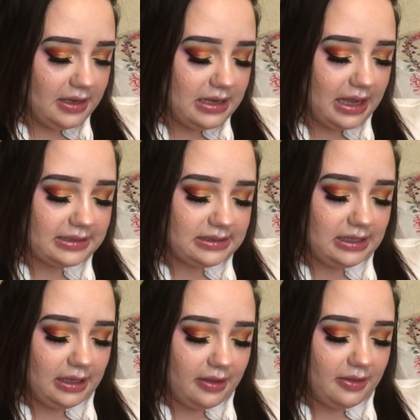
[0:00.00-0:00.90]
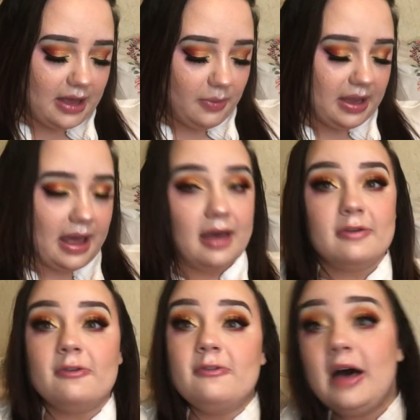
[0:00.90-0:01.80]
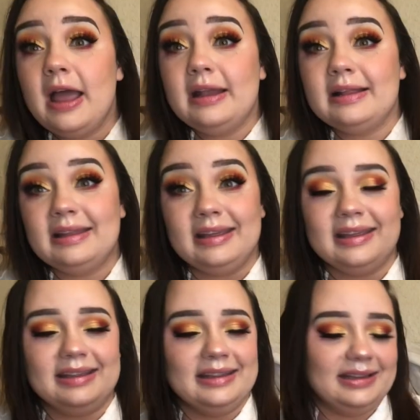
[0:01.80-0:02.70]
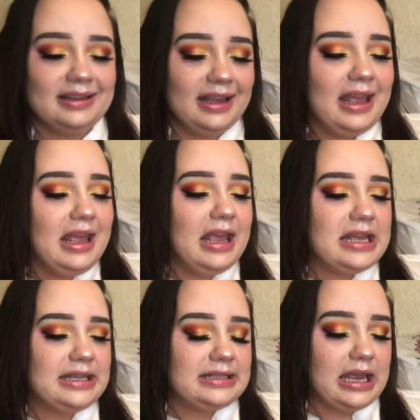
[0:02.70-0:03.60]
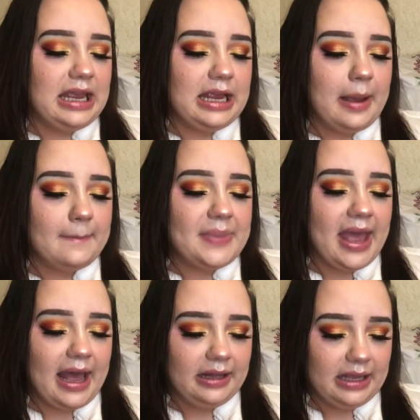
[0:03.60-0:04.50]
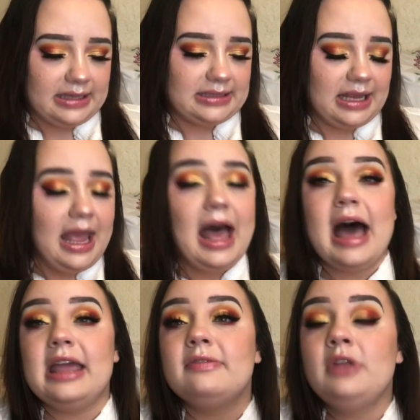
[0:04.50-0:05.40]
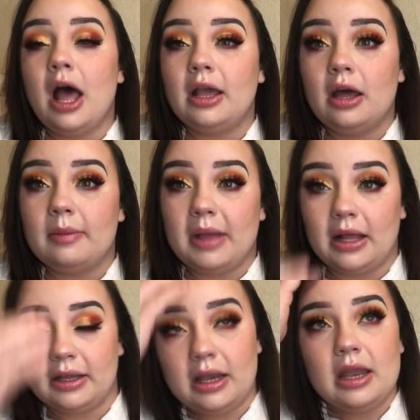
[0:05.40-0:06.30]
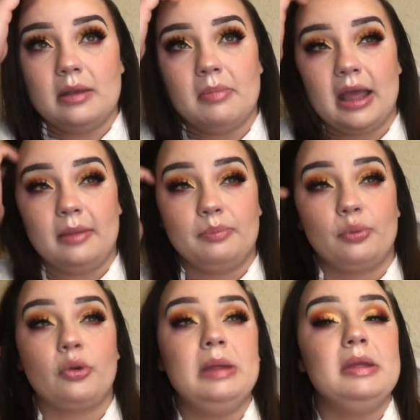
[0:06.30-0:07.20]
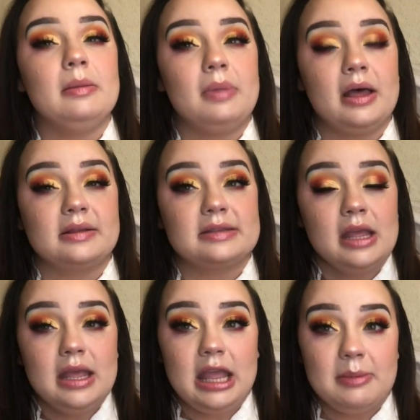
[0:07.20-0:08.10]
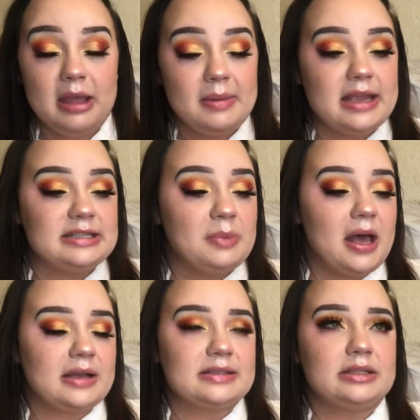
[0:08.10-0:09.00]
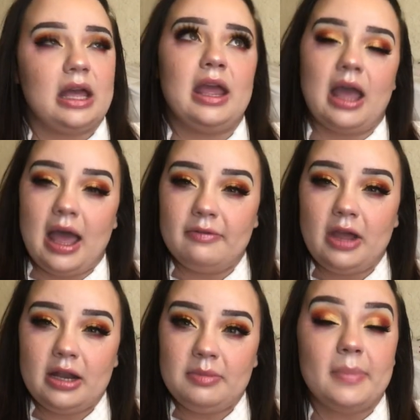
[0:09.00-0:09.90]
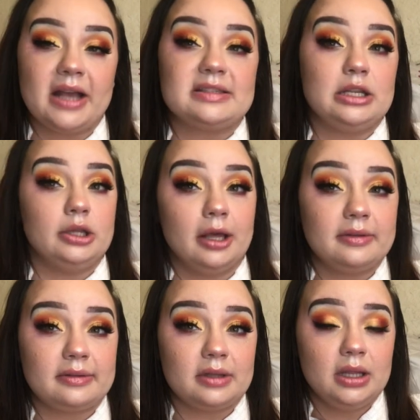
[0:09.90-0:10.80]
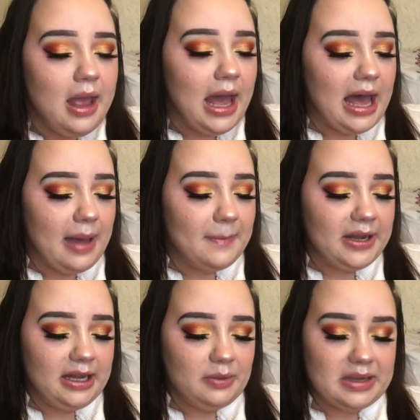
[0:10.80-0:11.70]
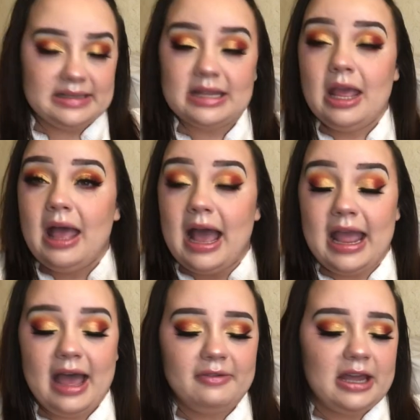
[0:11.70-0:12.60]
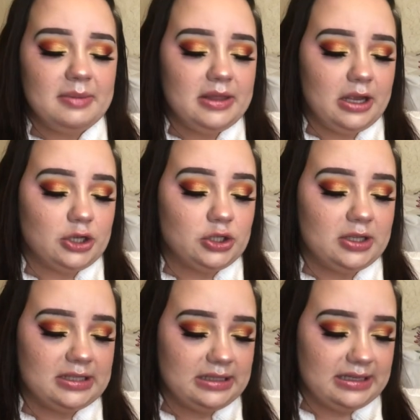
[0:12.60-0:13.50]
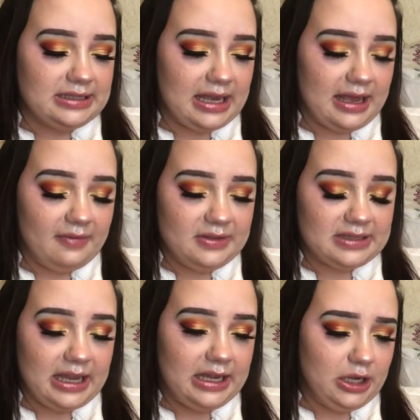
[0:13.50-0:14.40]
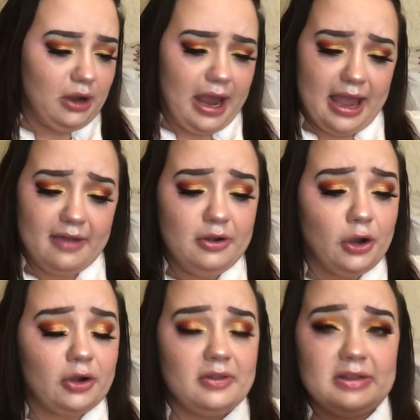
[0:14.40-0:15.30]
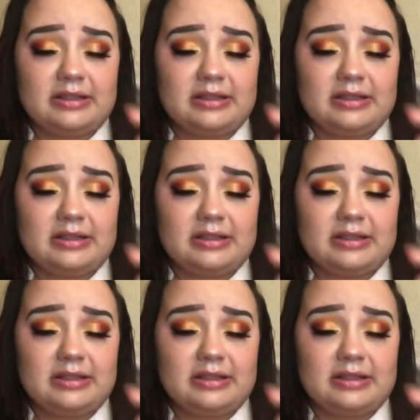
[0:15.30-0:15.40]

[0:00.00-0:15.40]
next thing that we have, finally, is a palette. I have not got a palette in my premium box, in my base box. I have got them in Boxy Luxe. But anyways, I have got them in there, so this is nice to have this guy in here. I haven't heard of this